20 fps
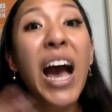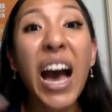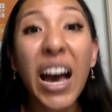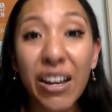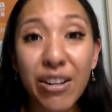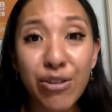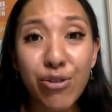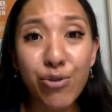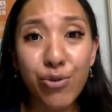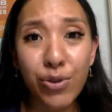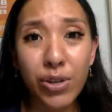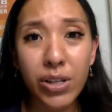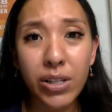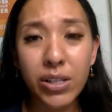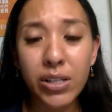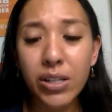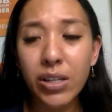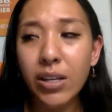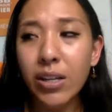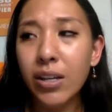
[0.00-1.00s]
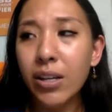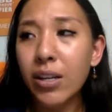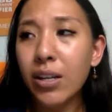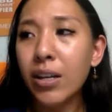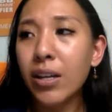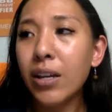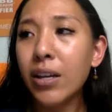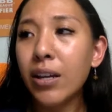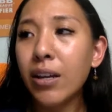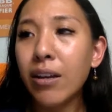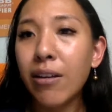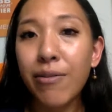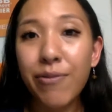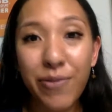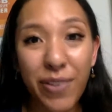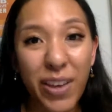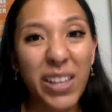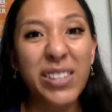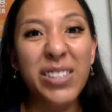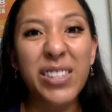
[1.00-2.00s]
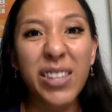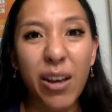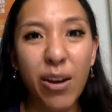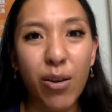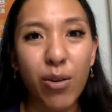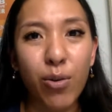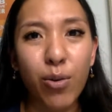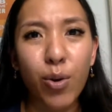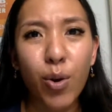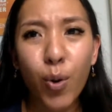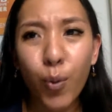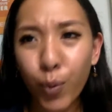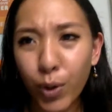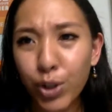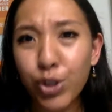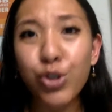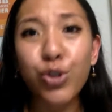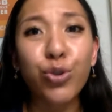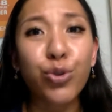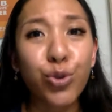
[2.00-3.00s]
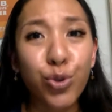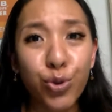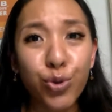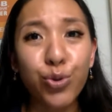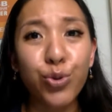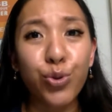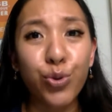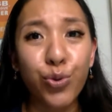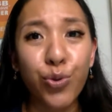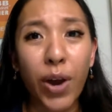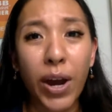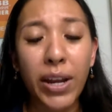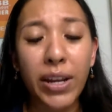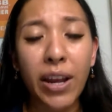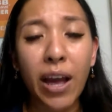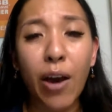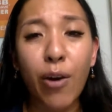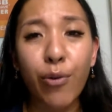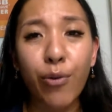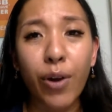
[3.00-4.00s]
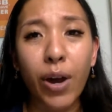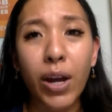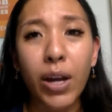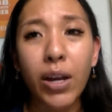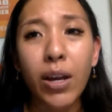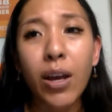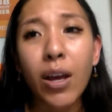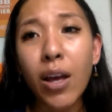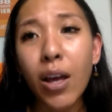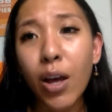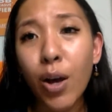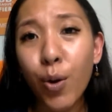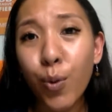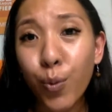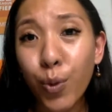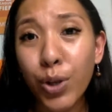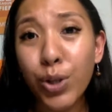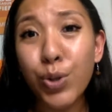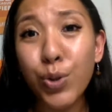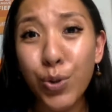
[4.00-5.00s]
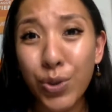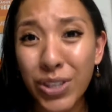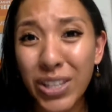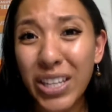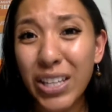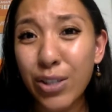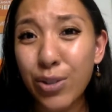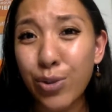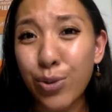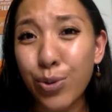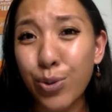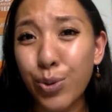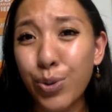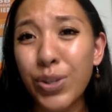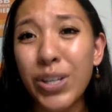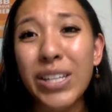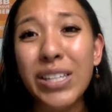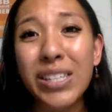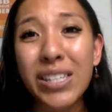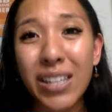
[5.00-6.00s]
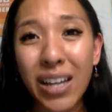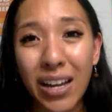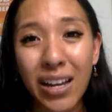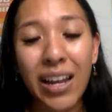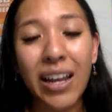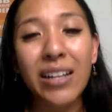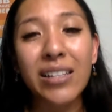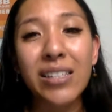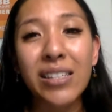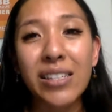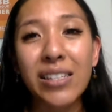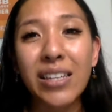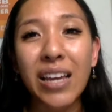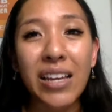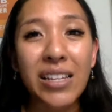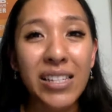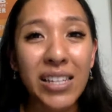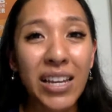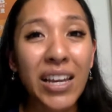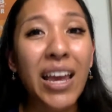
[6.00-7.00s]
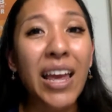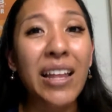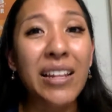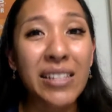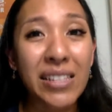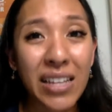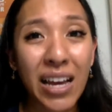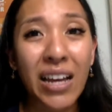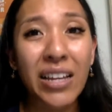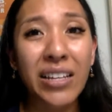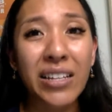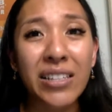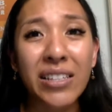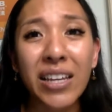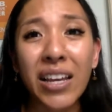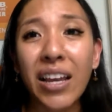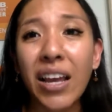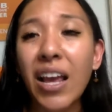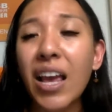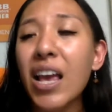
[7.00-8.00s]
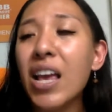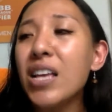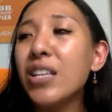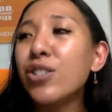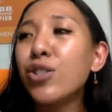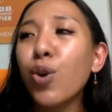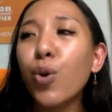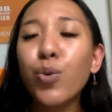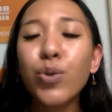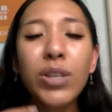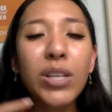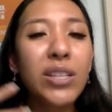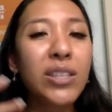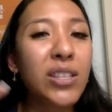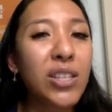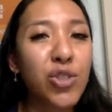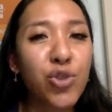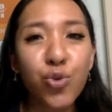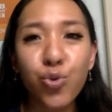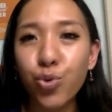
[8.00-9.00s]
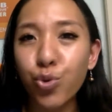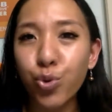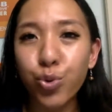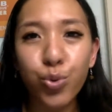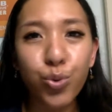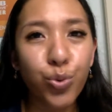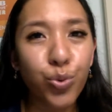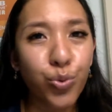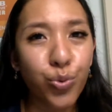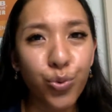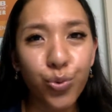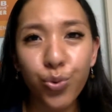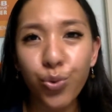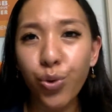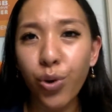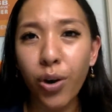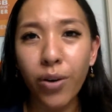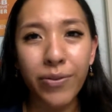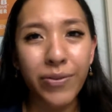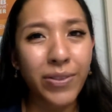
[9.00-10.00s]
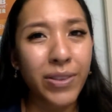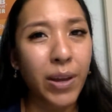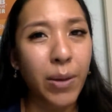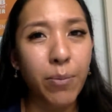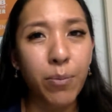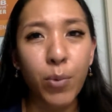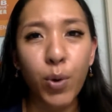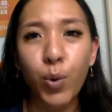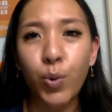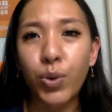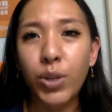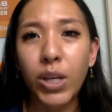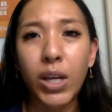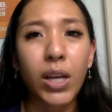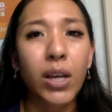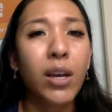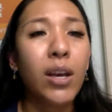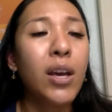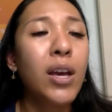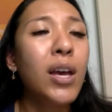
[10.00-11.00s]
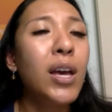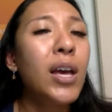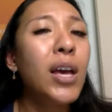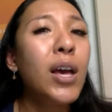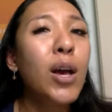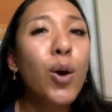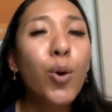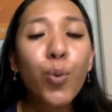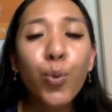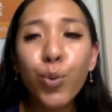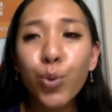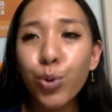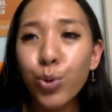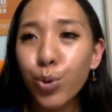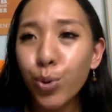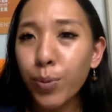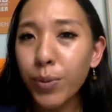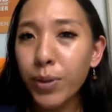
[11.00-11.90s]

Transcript: 100 fat cell, what should you do right now, right? What you need to do is start exercising and dieting. It's only these two rule of thumb only. No